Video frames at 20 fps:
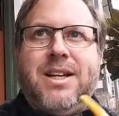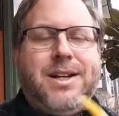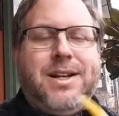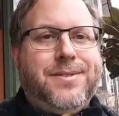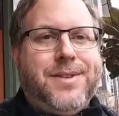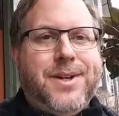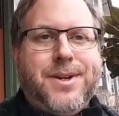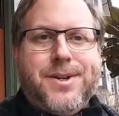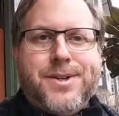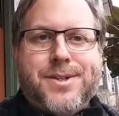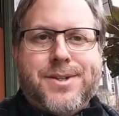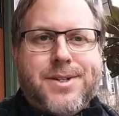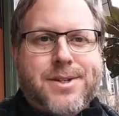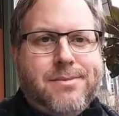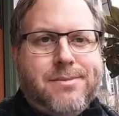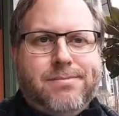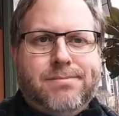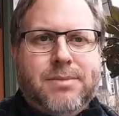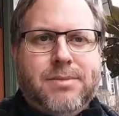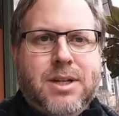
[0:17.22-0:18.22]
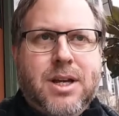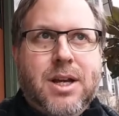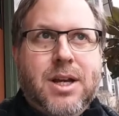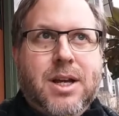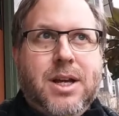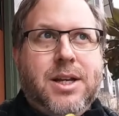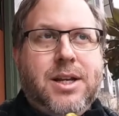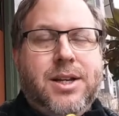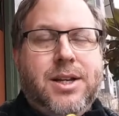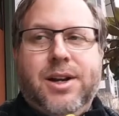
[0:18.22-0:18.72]
And there's,
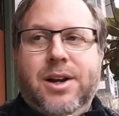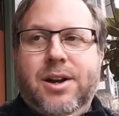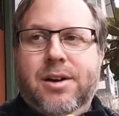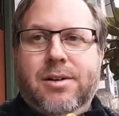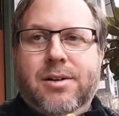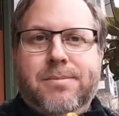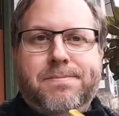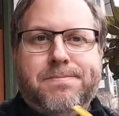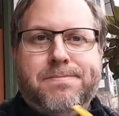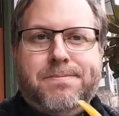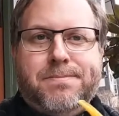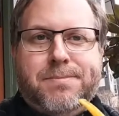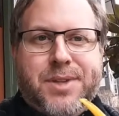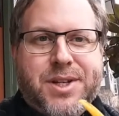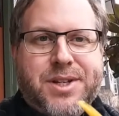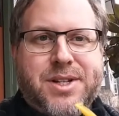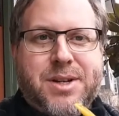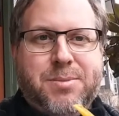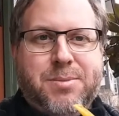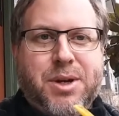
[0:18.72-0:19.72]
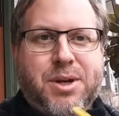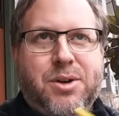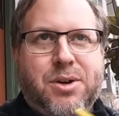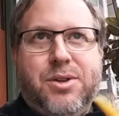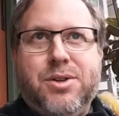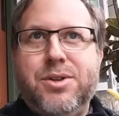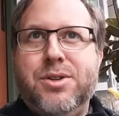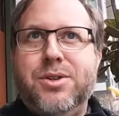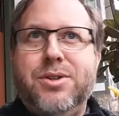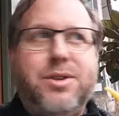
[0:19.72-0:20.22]
the
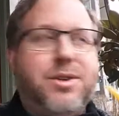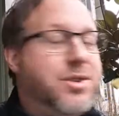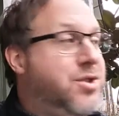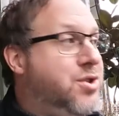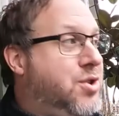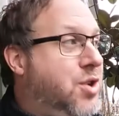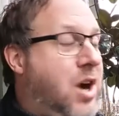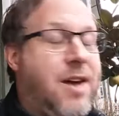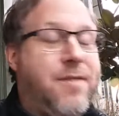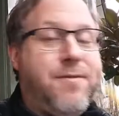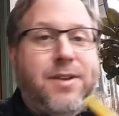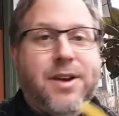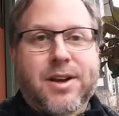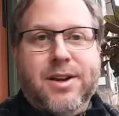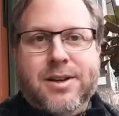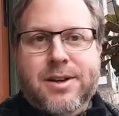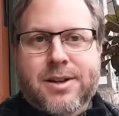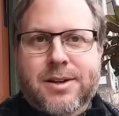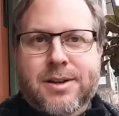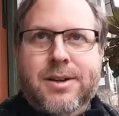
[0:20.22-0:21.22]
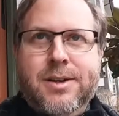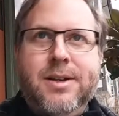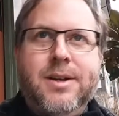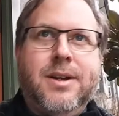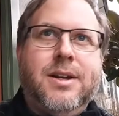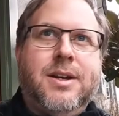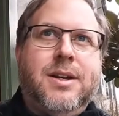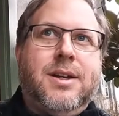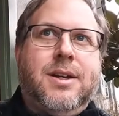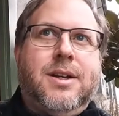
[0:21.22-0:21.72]
typical, there's traffic
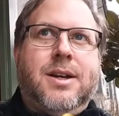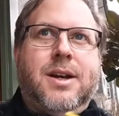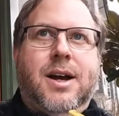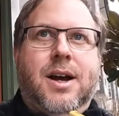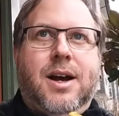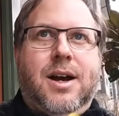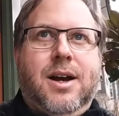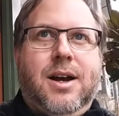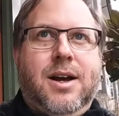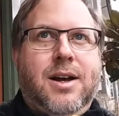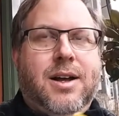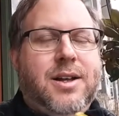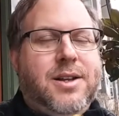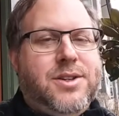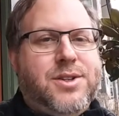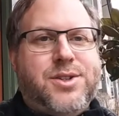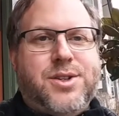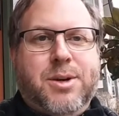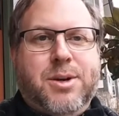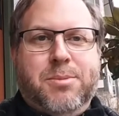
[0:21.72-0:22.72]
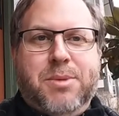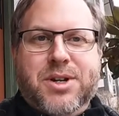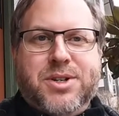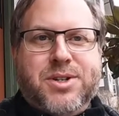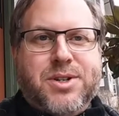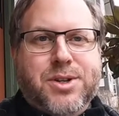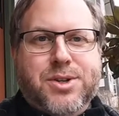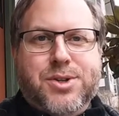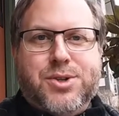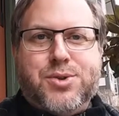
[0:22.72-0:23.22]
and so
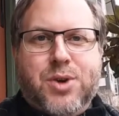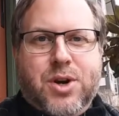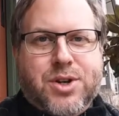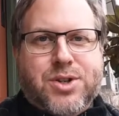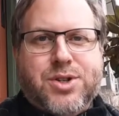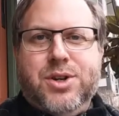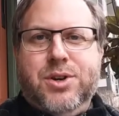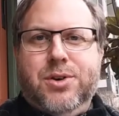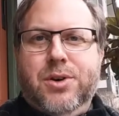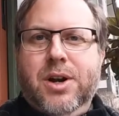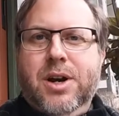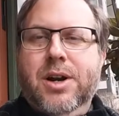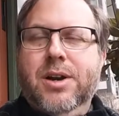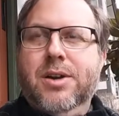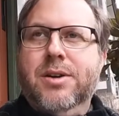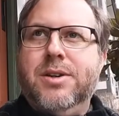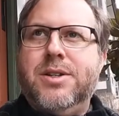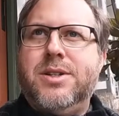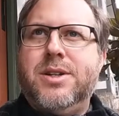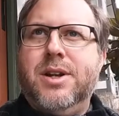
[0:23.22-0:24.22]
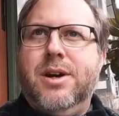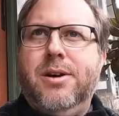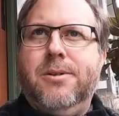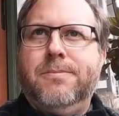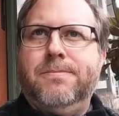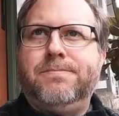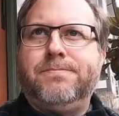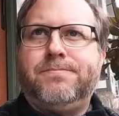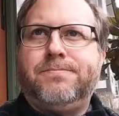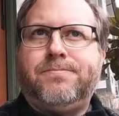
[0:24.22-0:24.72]
much construction around.
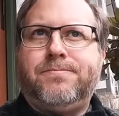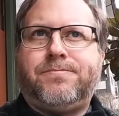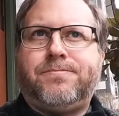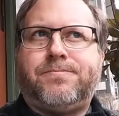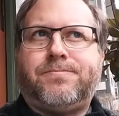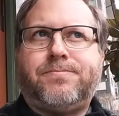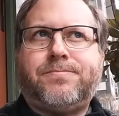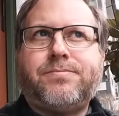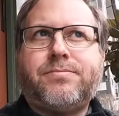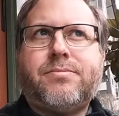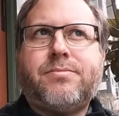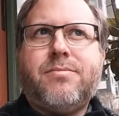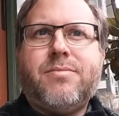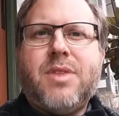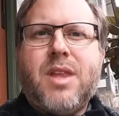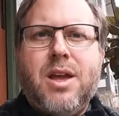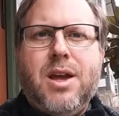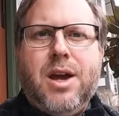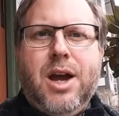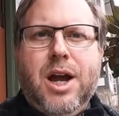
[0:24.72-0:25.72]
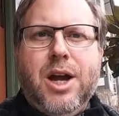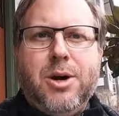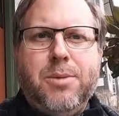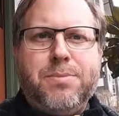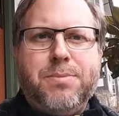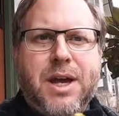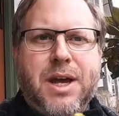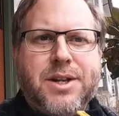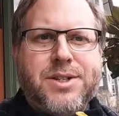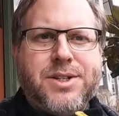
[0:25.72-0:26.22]
So I
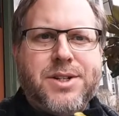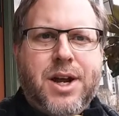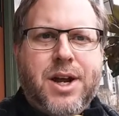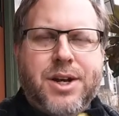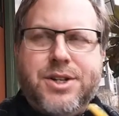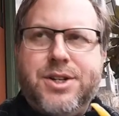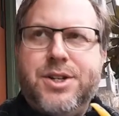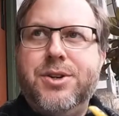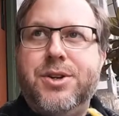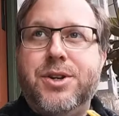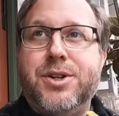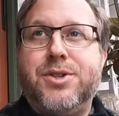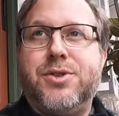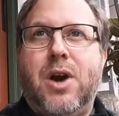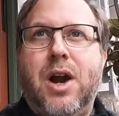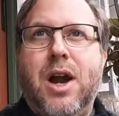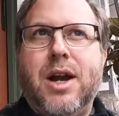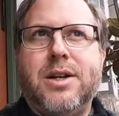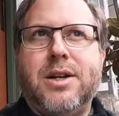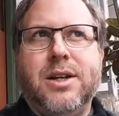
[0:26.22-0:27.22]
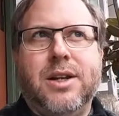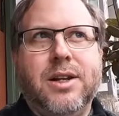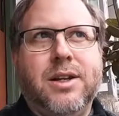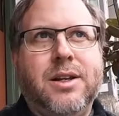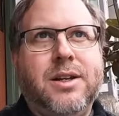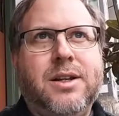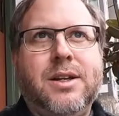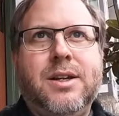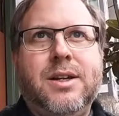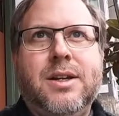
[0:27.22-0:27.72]
hope that's not too distracting.